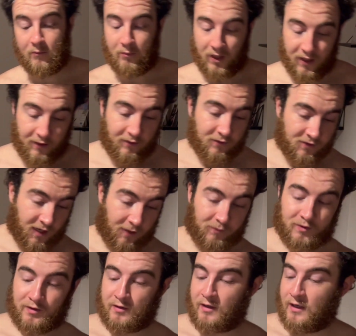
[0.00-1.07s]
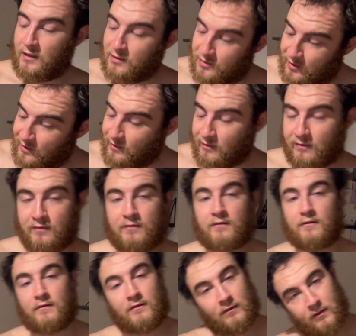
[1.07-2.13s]
B, steps, C,
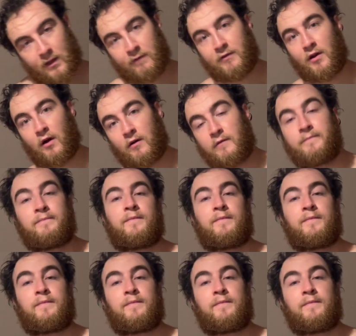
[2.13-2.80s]
love the dog.